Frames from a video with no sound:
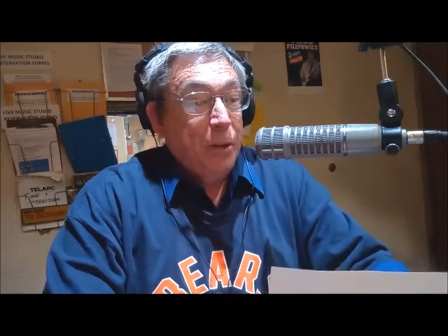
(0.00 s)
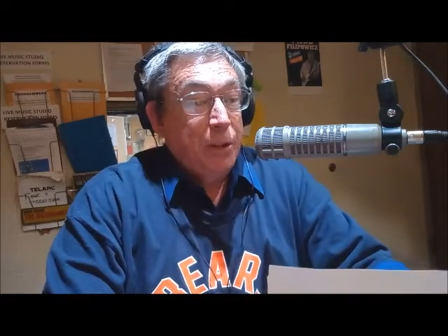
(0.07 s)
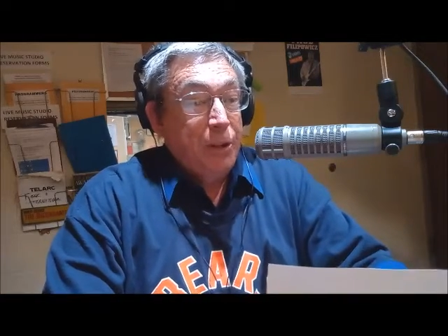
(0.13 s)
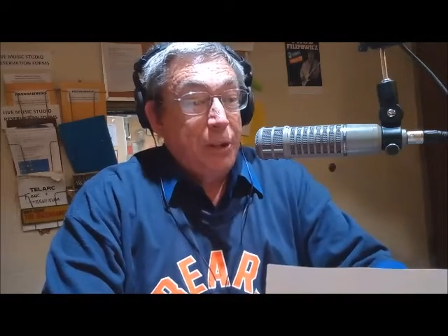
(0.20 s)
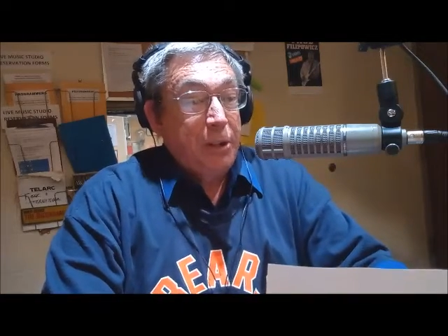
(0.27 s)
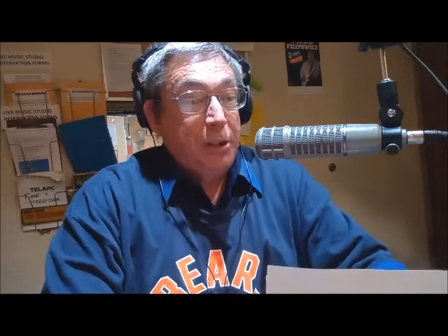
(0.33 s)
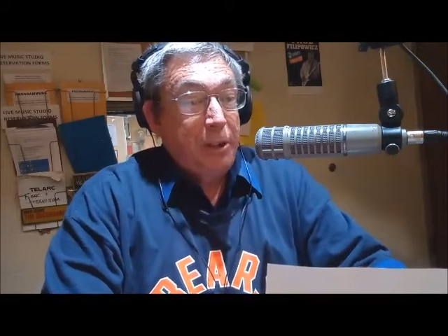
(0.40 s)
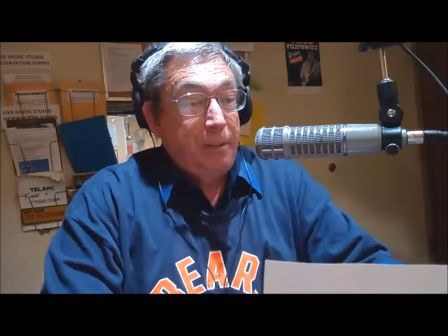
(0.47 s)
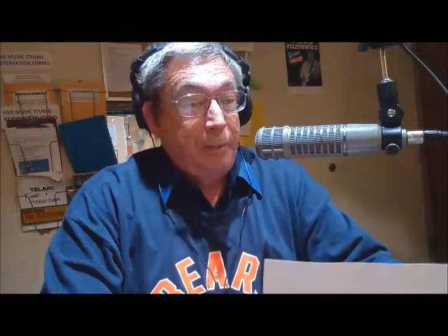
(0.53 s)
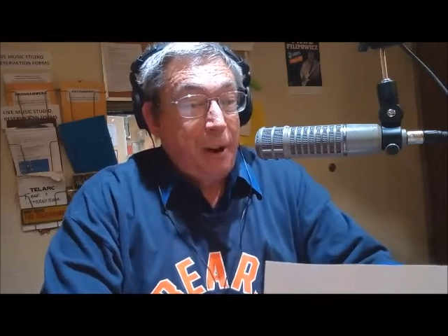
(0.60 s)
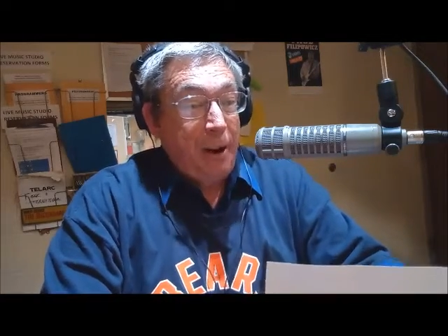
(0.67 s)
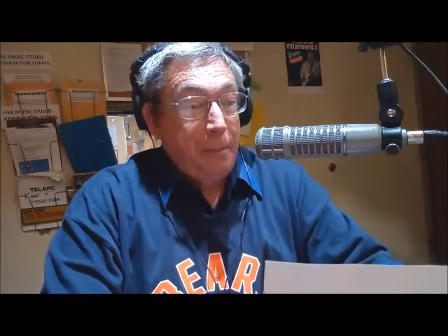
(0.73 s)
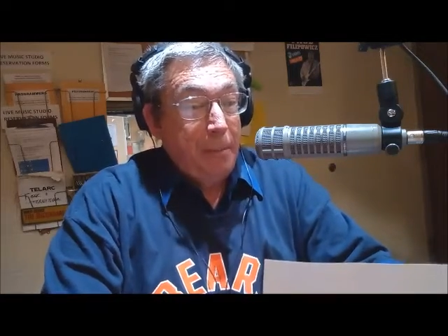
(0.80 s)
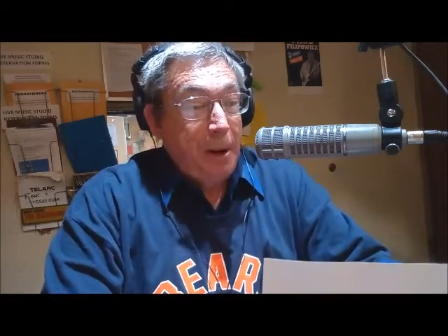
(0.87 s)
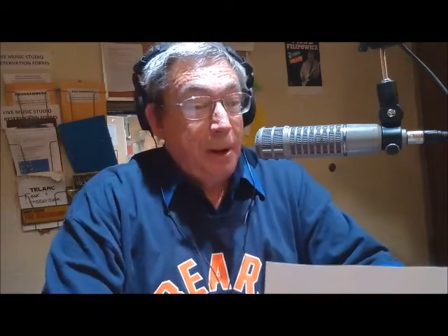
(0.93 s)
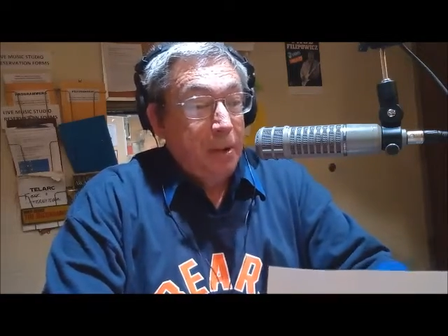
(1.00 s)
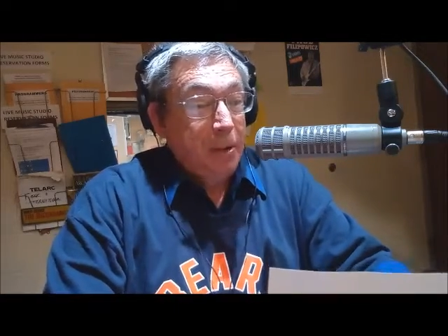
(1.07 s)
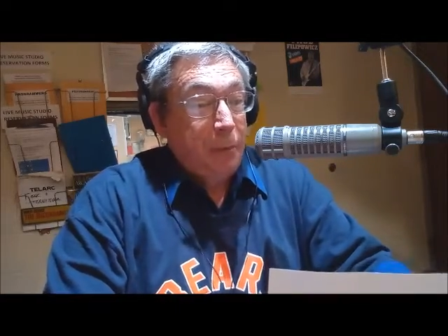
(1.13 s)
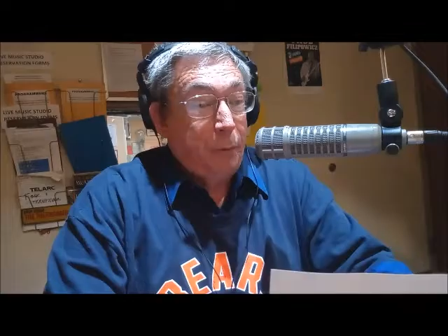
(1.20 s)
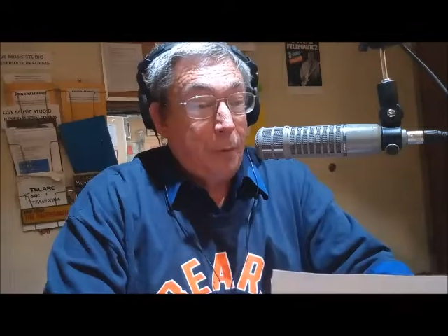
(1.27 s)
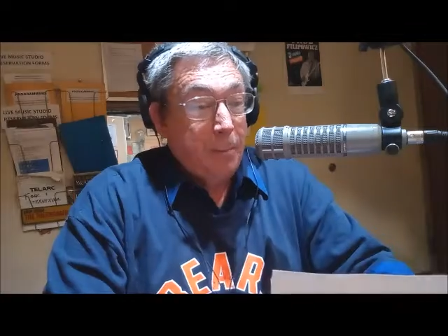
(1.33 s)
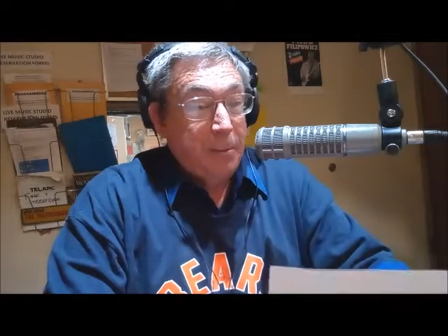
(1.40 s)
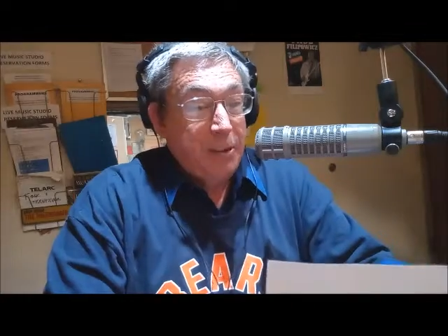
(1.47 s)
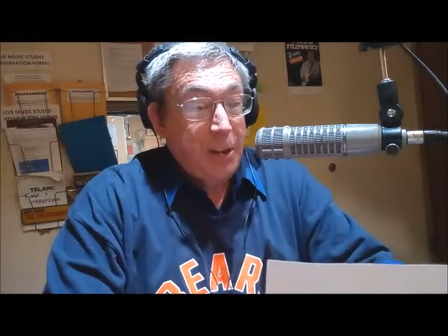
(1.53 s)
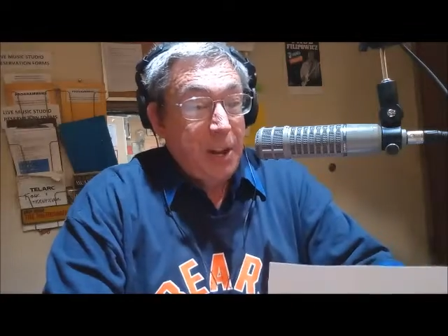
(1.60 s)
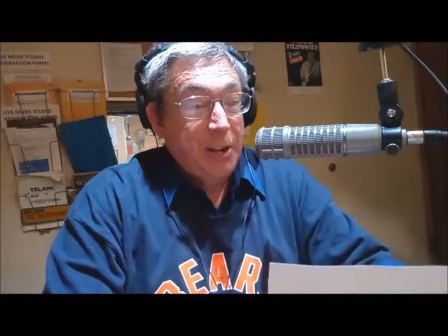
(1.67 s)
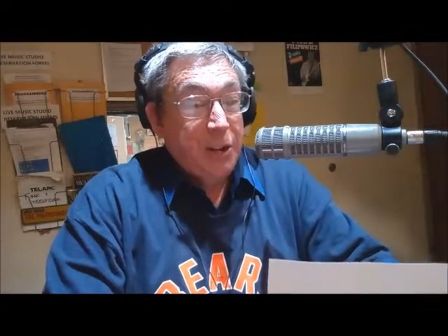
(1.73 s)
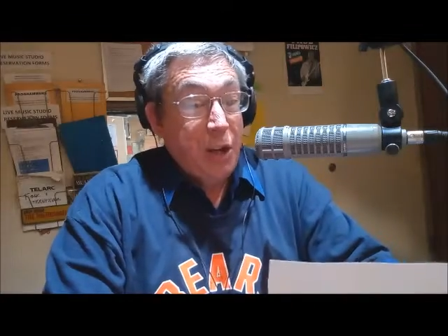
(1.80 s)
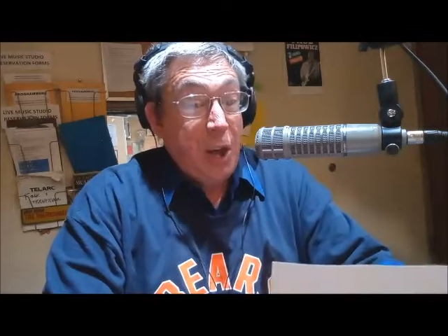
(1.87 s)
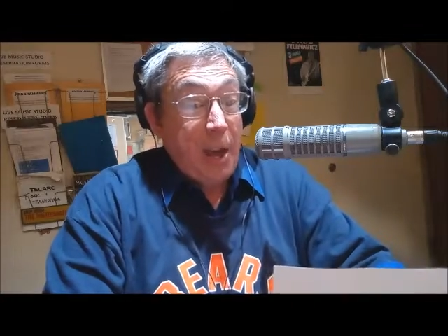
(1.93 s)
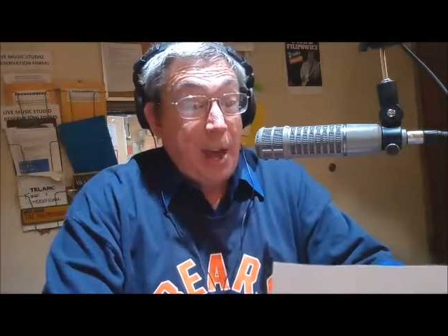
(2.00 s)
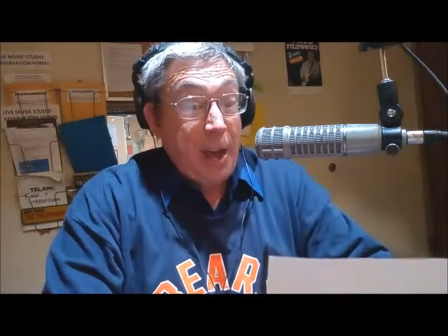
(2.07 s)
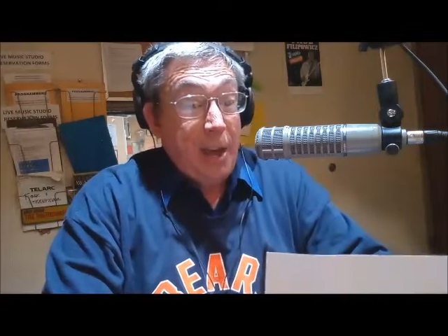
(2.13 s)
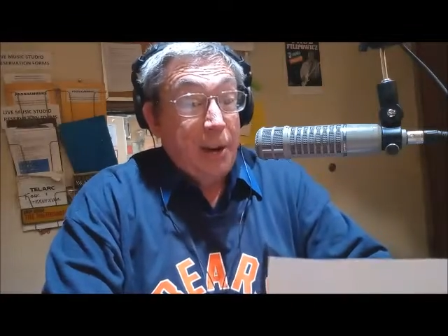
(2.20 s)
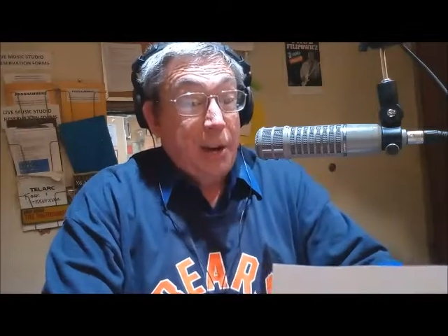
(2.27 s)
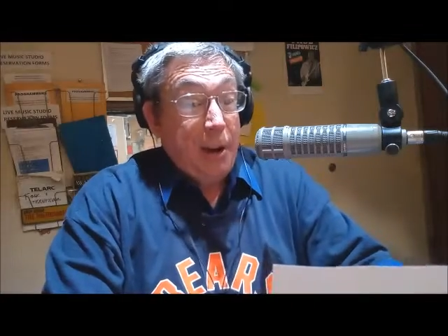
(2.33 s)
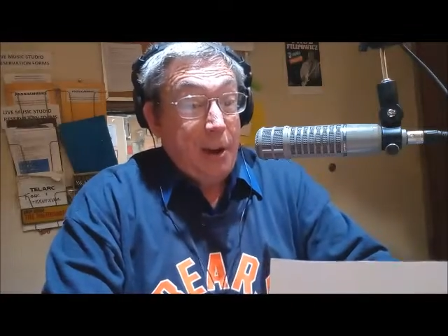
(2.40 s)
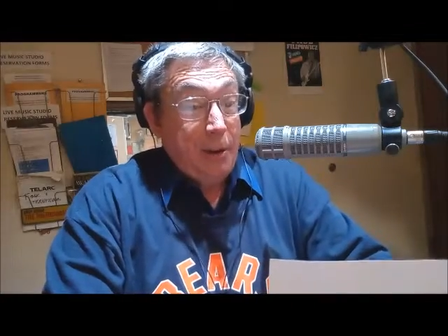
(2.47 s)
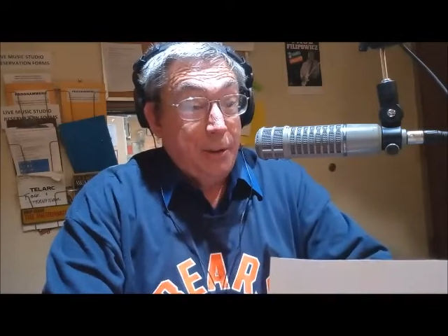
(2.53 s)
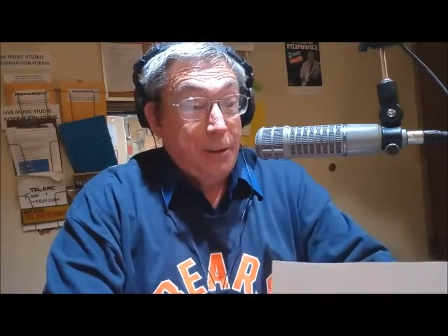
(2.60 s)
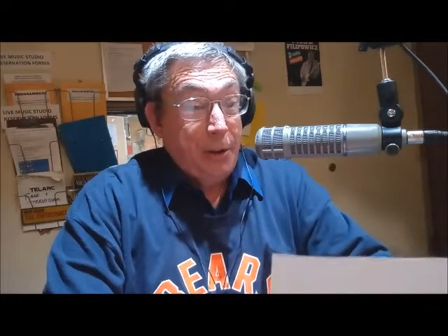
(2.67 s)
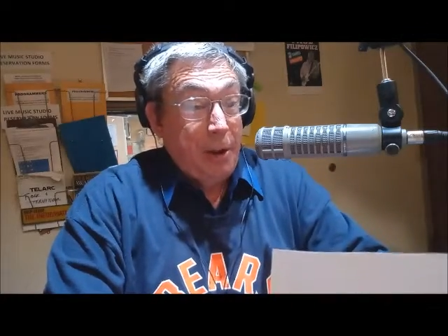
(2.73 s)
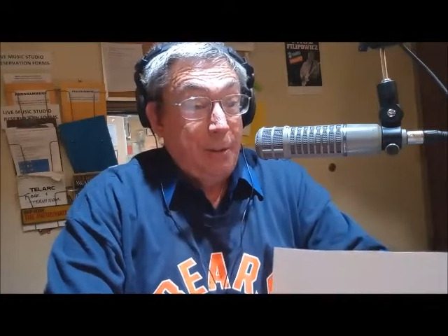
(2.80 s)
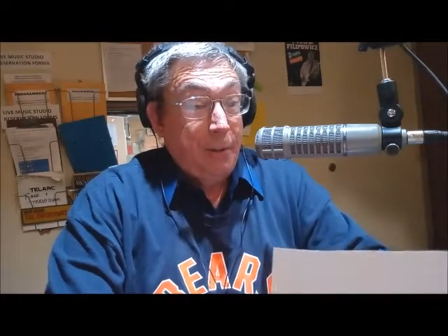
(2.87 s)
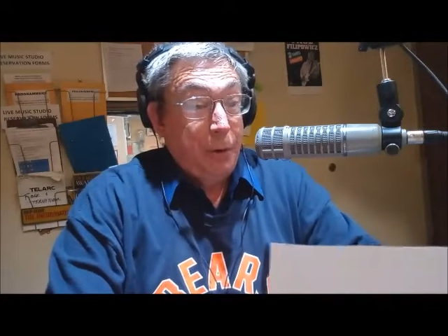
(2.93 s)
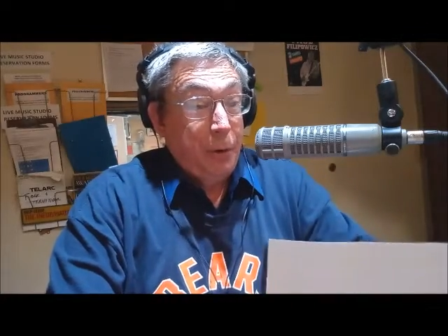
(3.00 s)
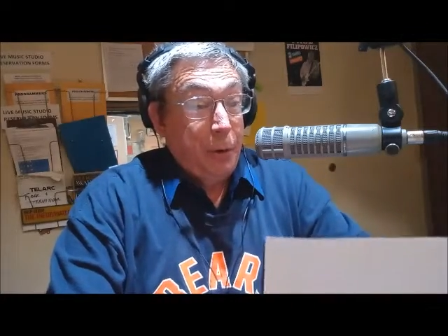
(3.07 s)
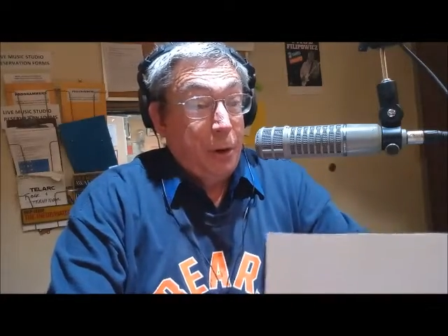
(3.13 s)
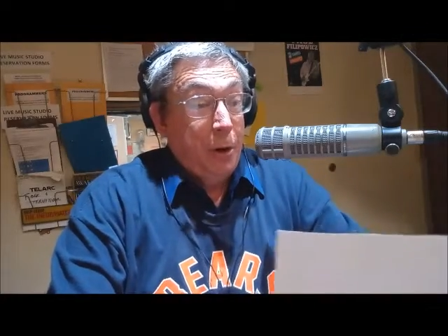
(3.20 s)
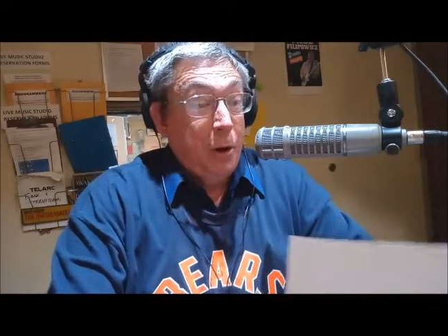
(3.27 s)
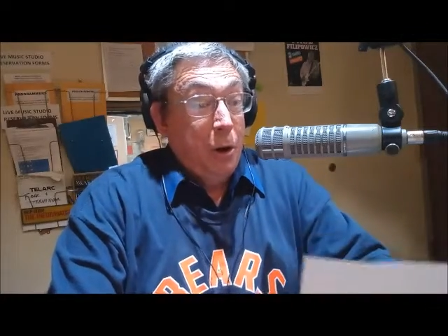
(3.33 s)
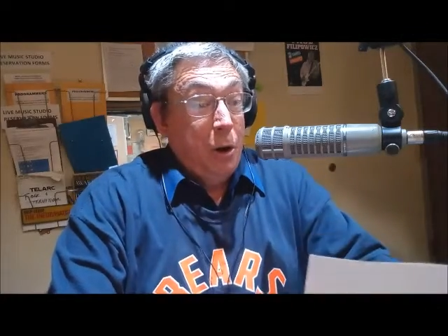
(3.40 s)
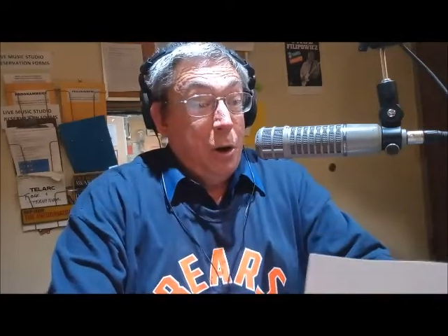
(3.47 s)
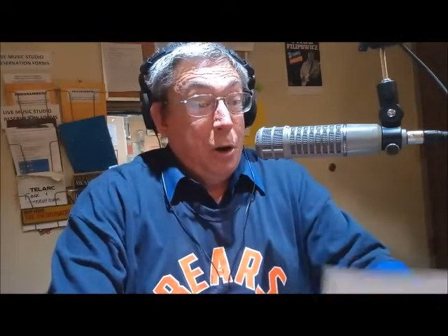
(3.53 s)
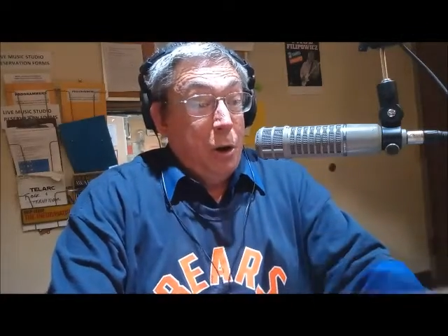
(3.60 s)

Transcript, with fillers: sixty-five miles from Santa Ana, El Salvador.